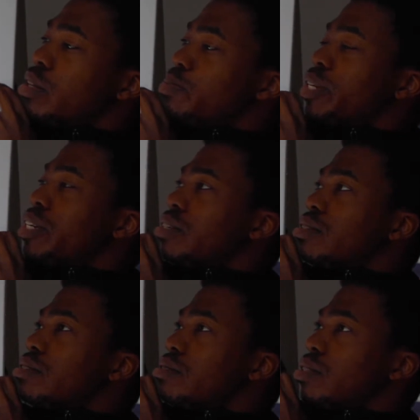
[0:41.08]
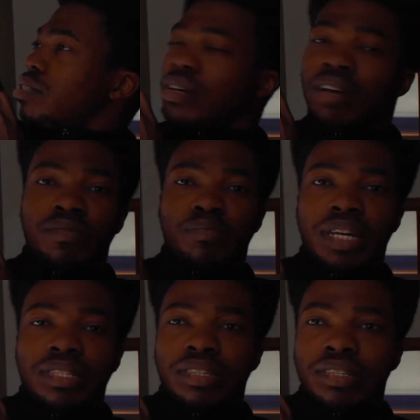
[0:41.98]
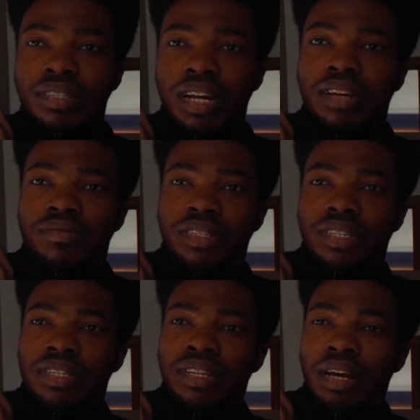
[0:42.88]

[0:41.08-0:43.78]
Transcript: as big as the other paintings that I've seen.